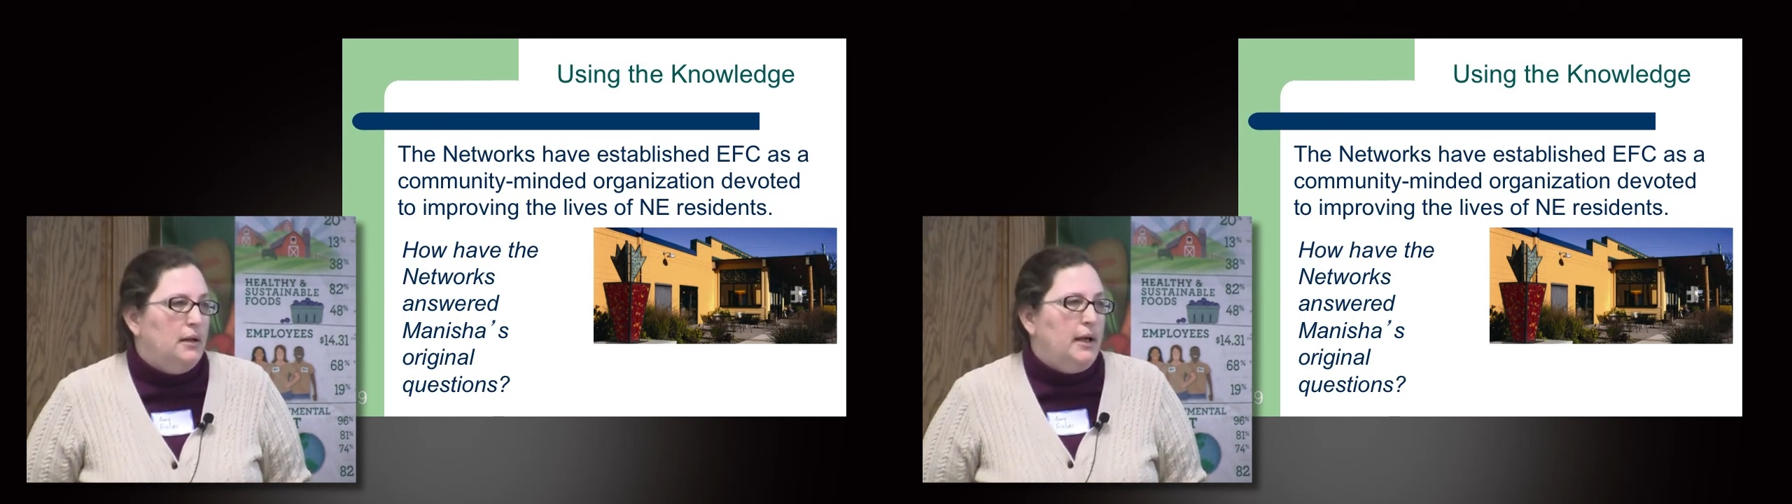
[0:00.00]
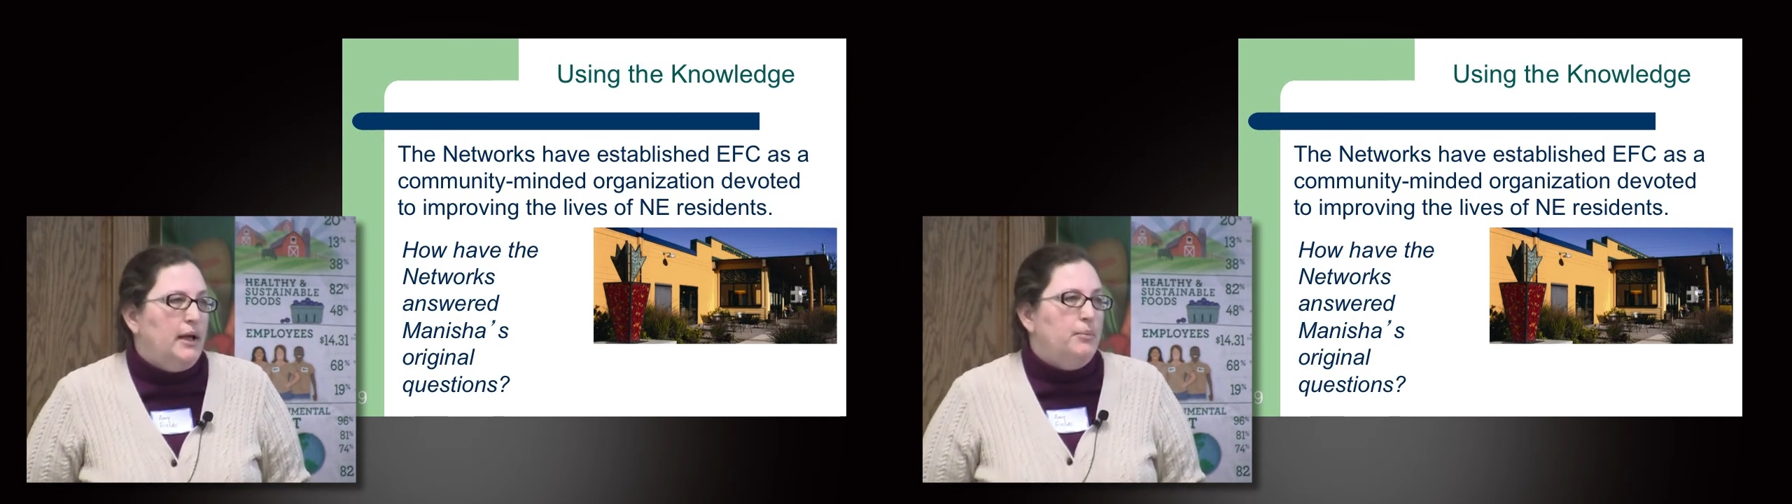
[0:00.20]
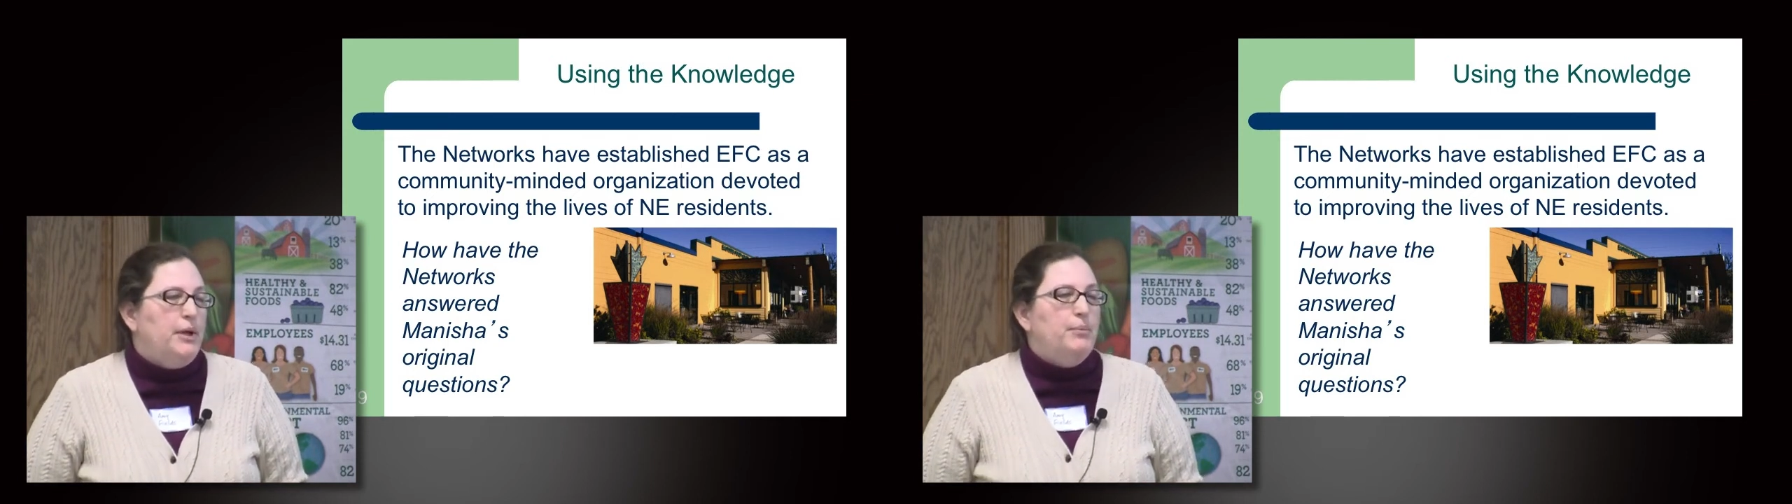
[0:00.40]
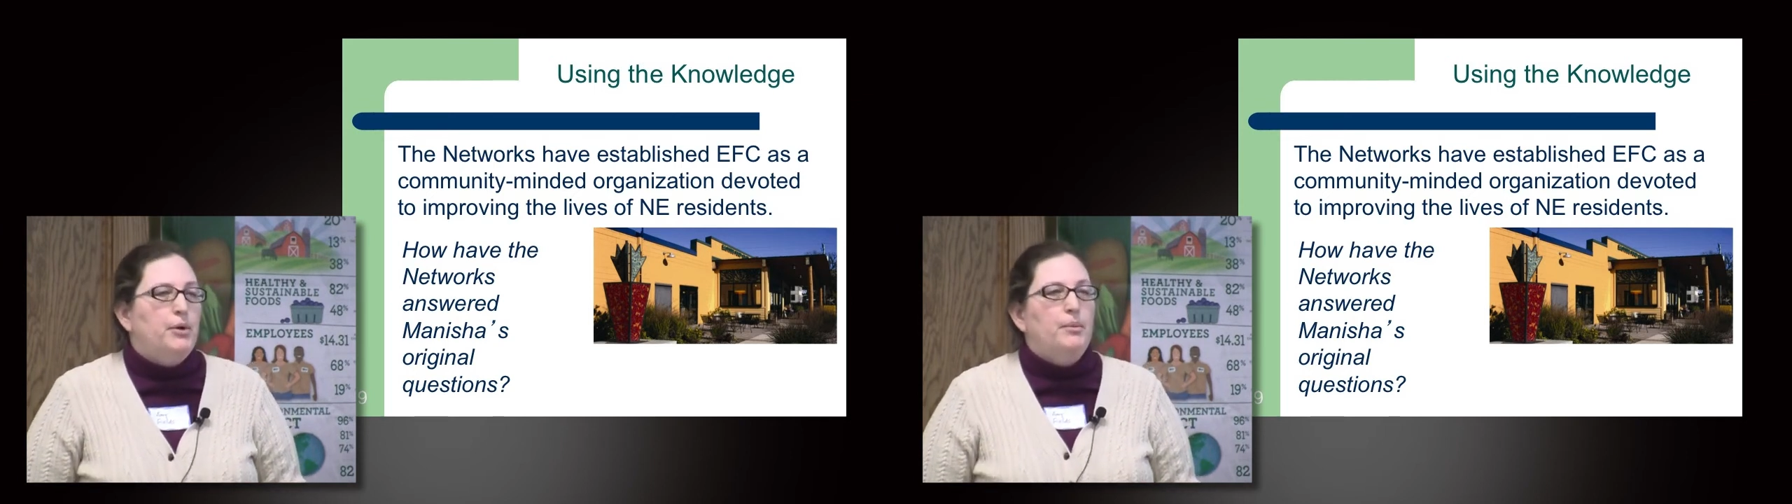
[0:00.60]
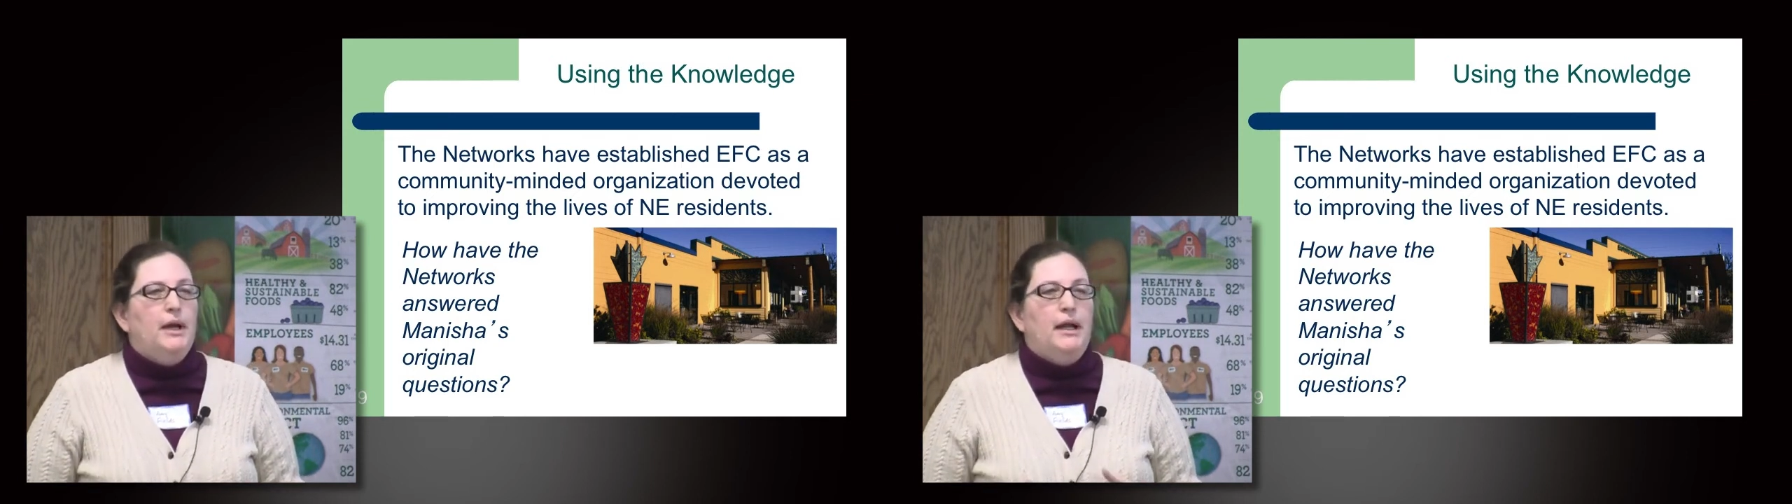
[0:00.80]
And
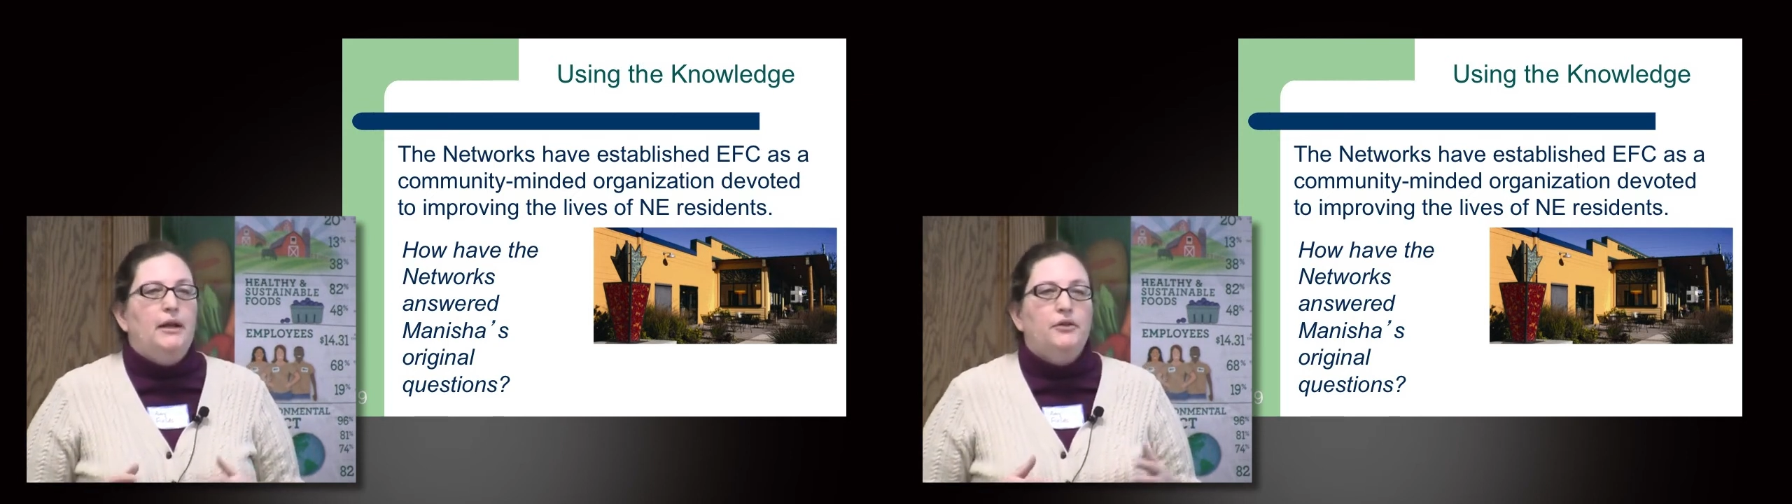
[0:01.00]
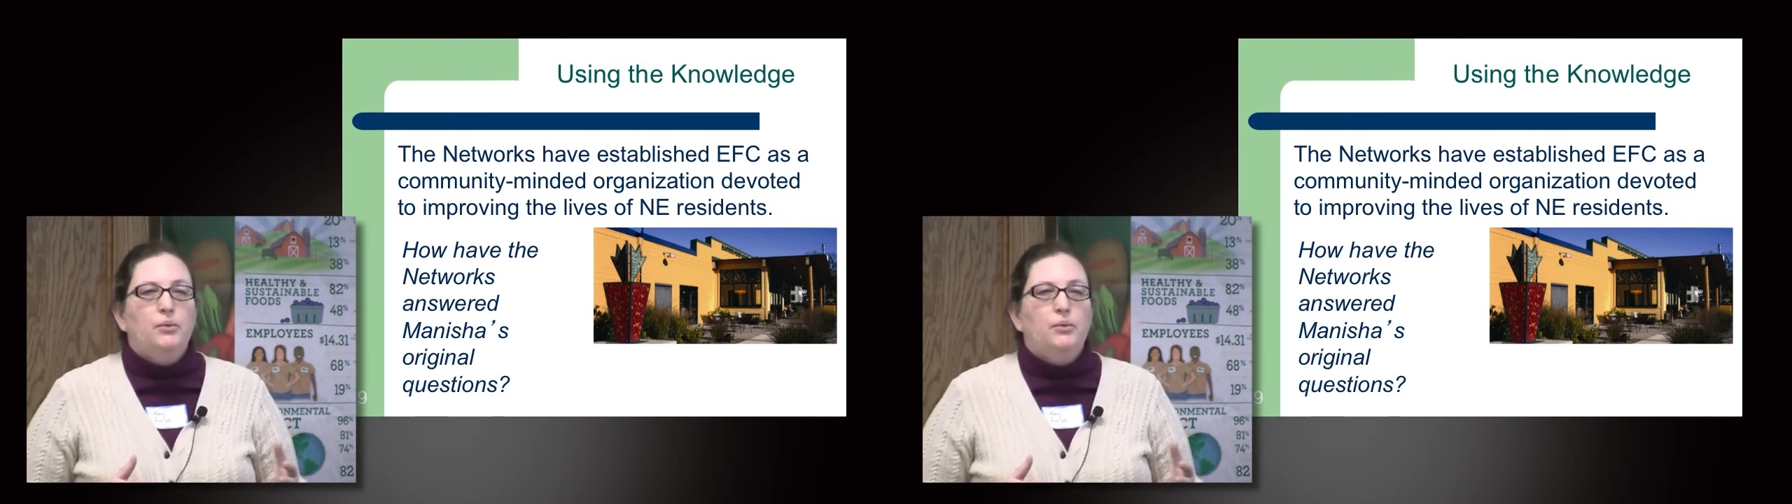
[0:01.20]
people might ask